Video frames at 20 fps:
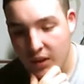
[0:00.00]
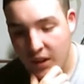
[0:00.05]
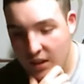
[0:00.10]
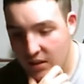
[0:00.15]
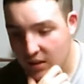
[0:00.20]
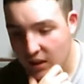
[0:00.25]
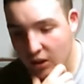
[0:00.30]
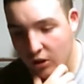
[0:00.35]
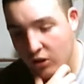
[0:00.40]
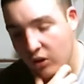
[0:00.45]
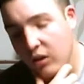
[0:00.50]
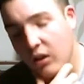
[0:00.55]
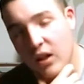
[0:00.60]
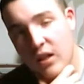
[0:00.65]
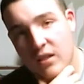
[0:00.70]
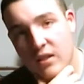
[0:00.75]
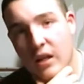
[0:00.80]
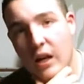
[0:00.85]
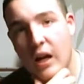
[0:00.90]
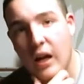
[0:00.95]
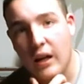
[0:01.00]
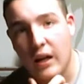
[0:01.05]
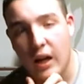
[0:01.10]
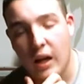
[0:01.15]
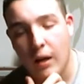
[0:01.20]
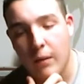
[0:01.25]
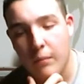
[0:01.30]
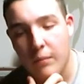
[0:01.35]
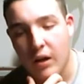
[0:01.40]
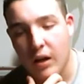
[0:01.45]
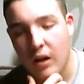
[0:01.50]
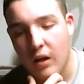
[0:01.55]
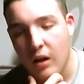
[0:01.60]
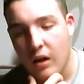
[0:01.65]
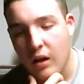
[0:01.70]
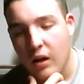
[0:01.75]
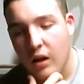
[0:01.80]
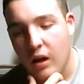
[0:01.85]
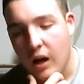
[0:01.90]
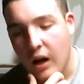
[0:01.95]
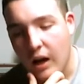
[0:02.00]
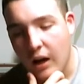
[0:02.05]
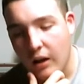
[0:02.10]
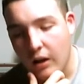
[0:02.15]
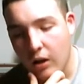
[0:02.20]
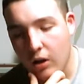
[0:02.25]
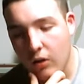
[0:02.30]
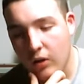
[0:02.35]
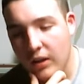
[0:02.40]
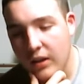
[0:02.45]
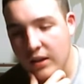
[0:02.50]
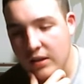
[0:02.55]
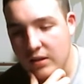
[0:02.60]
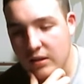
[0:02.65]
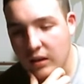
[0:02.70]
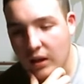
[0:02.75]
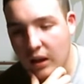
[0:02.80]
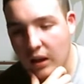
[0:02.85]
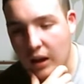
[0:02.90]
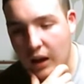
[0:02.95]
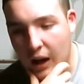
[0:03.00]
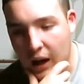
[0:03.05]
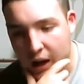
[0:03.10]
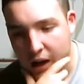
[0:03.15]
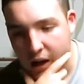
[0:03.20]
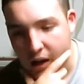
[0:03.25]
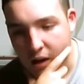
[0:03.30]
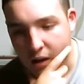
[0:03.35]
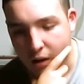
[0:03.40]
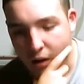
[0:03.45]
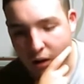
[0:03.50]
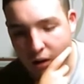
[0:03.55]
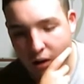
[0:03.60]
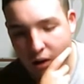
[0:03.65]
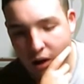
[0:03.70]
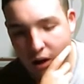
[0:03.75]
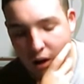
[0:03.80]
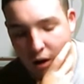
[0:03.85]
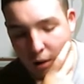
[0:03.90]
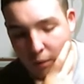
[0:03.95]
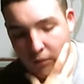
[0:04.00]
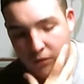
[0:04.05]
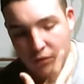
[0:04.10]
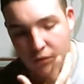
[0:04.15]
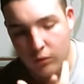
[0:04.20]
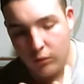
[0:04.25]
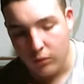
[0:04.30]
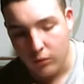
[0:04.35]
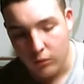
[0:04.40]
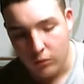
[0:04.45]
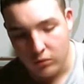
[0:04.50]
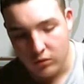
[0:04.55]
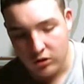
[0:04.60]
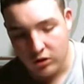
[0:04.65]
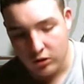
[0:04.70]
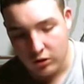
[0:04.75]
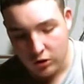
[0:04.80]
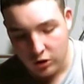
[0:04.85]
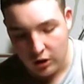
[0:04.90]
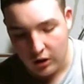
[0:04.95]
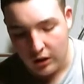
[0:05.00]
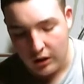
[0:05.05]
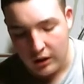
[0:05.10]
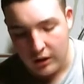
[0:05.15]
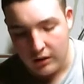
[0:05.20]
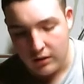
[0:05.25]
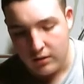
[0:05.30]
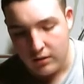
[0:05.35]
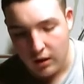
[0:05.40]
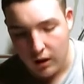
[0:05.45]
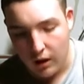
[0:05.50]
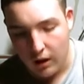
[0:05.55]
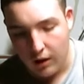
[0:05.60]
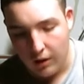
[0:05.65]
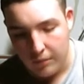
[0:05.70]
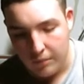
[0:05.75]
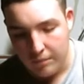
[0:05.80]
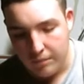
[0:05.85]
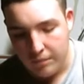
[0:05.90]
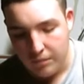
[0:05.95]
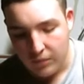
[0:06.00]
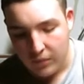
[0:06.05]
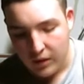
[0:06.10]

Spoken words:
He's actually a nice guy, I gotta admit. I know he gets a lot of hate for shit he's done,